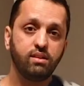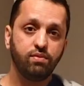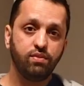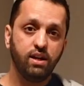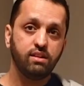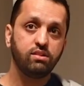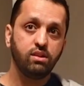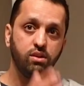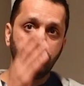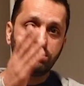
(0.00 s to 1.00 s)
defined so
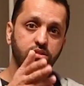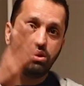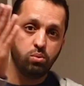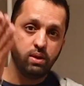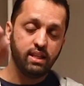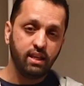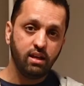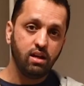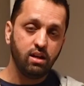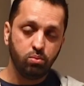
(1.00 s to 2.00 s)
the users know where they
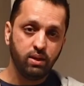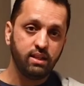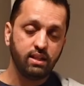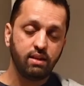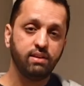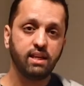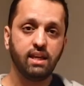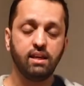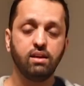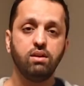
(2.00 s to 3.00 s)
are, where they're
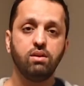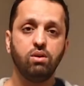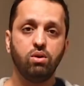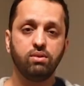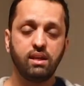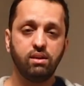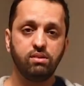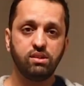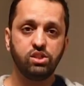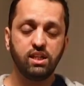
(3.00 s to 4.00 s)
navigating on that
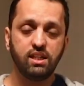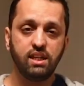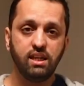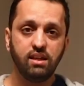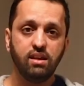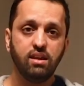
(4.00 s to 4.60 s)
user journey.